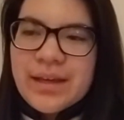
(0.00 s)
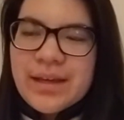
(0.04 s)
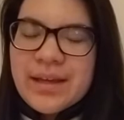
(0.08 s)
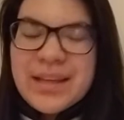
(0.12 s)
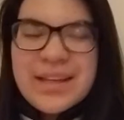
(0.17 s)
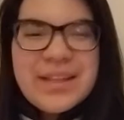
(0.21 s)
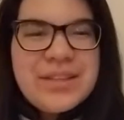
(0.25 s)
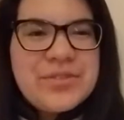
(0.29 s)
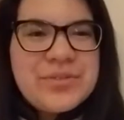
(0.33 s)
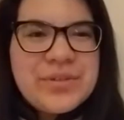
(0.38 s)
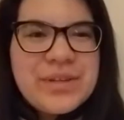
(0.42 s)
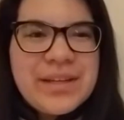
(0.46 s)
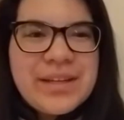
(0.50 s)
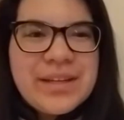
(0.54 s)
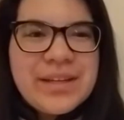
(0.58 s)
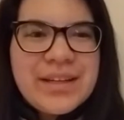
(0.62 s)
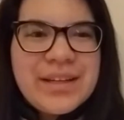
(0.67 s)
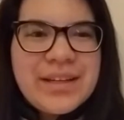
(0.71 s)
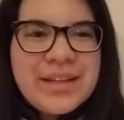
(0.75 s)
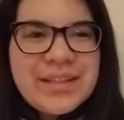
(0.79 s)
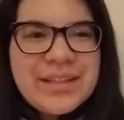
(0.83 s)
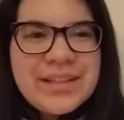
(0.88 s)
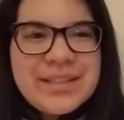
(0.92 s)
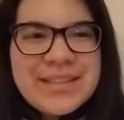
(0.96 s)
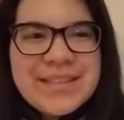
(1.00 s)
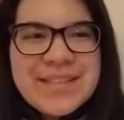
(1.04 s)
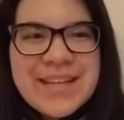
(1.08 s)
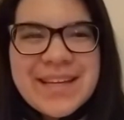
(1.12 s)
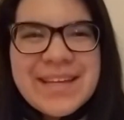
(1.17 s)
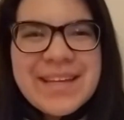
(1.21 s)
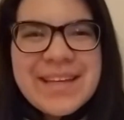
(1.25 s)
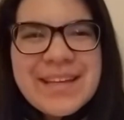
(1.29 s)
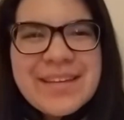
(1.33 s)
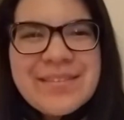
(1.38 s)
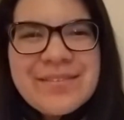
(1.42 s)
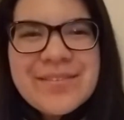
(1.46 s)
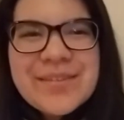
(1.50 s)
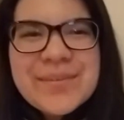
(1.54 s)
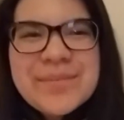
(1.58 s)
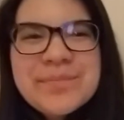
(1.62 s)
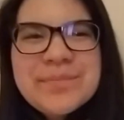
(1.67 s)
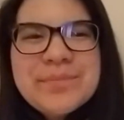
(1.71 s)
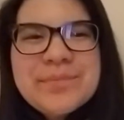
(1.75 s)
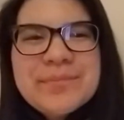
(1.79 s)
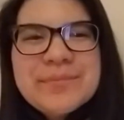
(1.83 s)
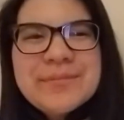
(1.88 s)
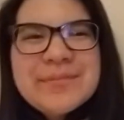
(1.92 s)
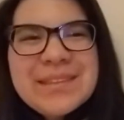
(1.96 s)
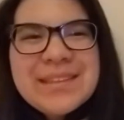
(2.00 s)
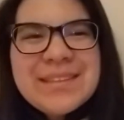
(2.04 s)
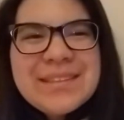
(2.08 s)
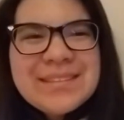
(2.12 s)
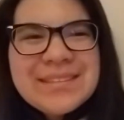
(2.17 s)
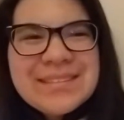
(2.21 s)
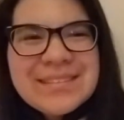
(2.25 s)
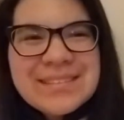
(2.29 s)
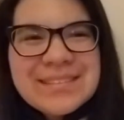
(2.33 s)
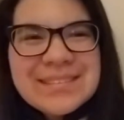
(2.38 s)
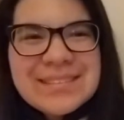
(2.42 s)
Angel here, checking in from, well,